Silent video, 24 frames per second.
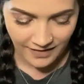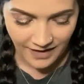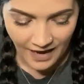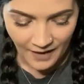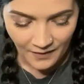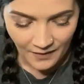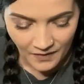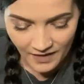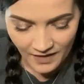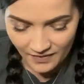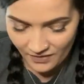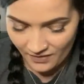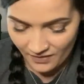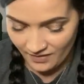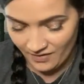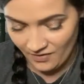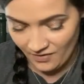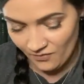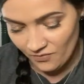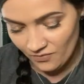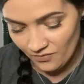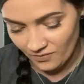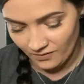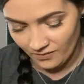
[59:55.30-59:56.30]
I think they're
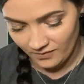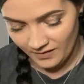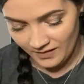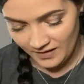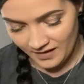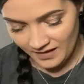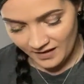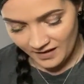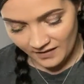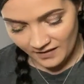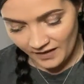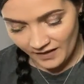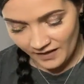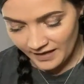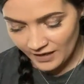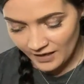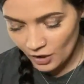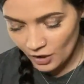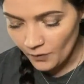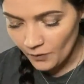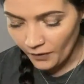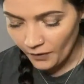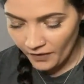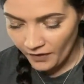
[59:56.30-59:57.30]
cool. Like
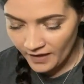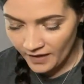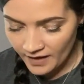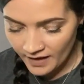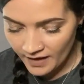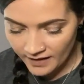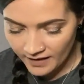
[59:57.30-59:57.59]
you would think I